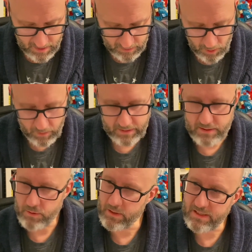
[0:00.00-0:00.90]
going
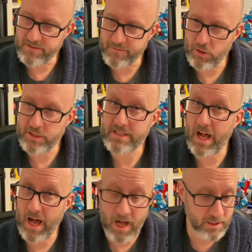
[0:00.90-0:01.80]
to his first
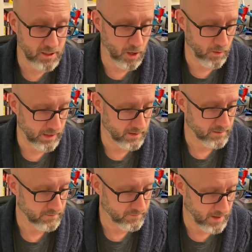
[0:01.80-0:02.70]

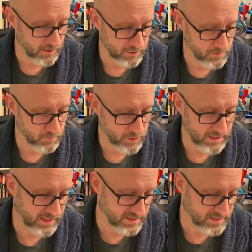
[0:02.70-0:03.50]
ongoing volume, which I guess